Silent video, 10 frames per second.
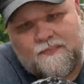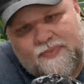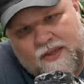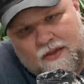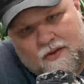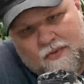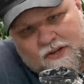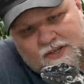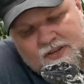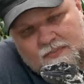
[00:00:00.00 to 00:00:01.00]
with you,
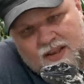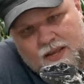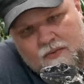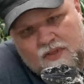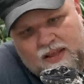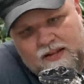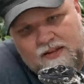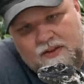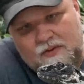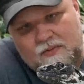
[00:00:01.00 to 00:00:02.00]
which someday you would
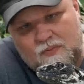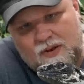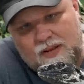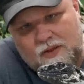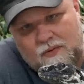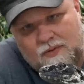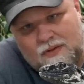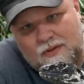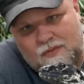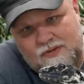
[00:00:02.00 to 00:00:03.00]
like to do, wouldn't you?
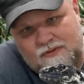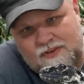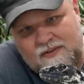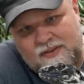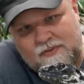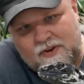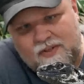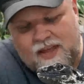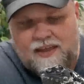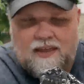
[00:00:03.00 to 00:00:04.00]
What sort of TV
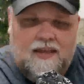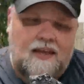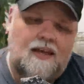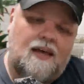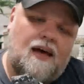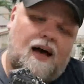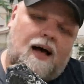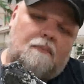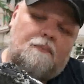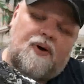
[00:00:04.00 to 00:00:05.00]
would you like?
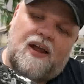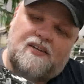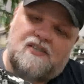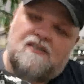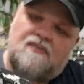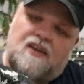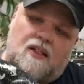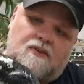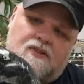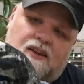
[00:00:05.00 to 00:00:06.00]
But I just love the
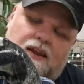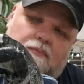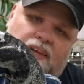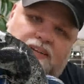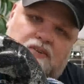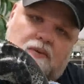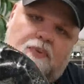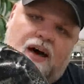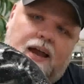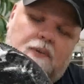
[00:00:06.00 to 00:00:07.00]
colors on him. Like, so
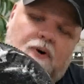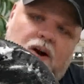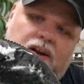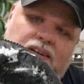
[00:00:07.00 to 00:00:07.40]
the pied